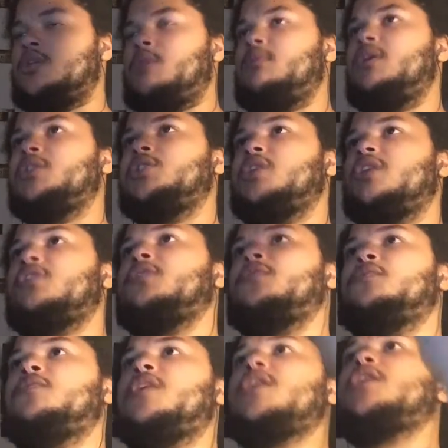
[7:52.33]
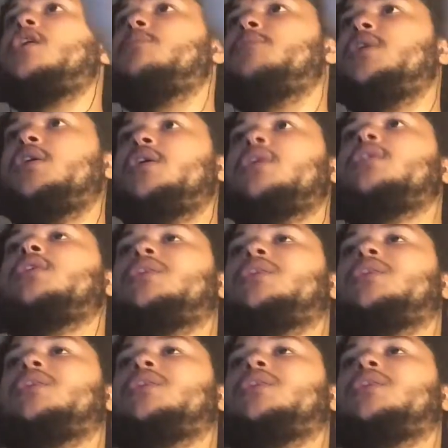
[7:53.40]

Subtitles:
I'm like, shut the fuck up and get the